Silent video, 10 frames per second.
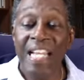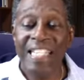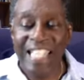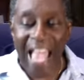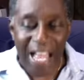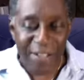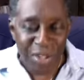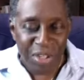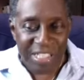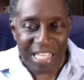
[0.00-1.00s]

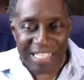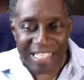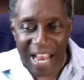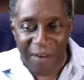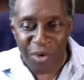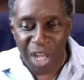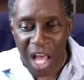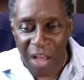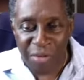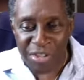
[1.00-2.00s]
Daniels and several
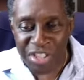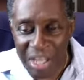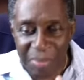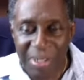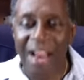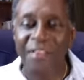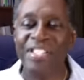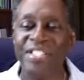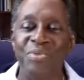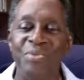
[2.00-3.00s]
other seminary
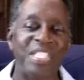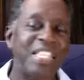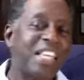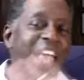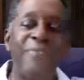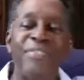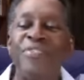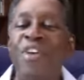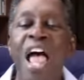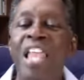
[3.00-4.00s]
students left
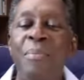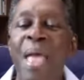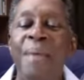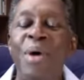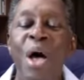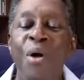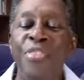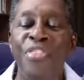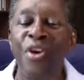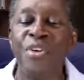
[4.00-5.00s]
for Alabama
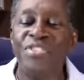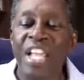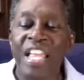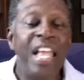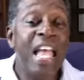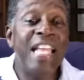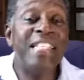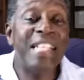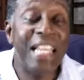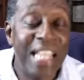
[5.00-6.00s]
on Thursday,
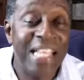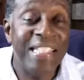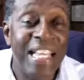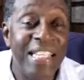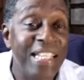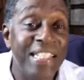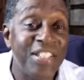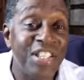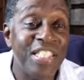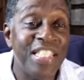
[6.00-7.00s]
intending to
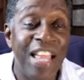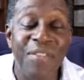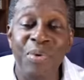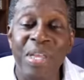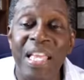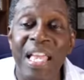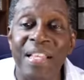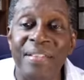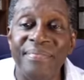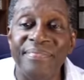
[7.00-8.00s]
just stay the weekend.
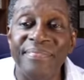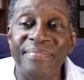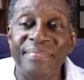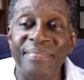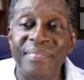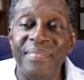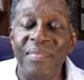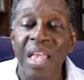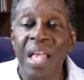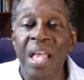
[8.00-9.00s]

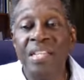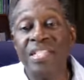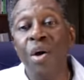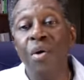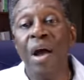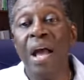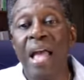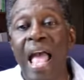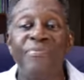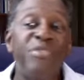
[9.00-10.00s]
So
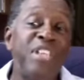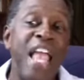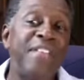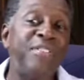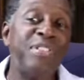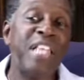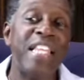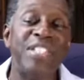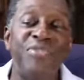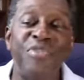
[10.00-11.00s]
after Daniels and
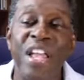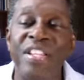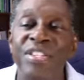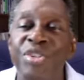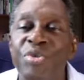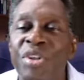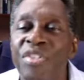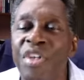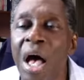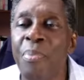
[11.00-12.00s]
his friend Judith
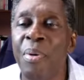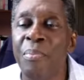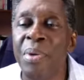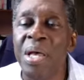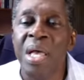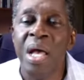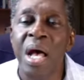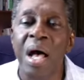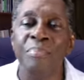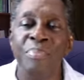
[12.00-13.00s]
Upham
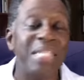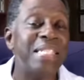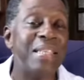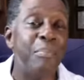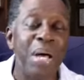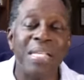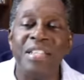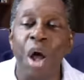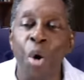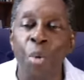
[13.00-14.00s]
missed the bus
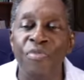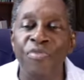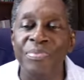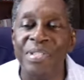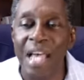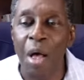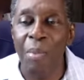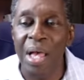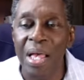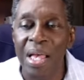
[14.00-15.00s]
home from
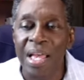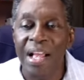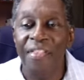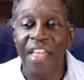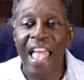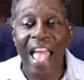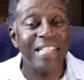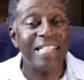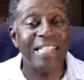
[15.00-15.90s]
Selma, they had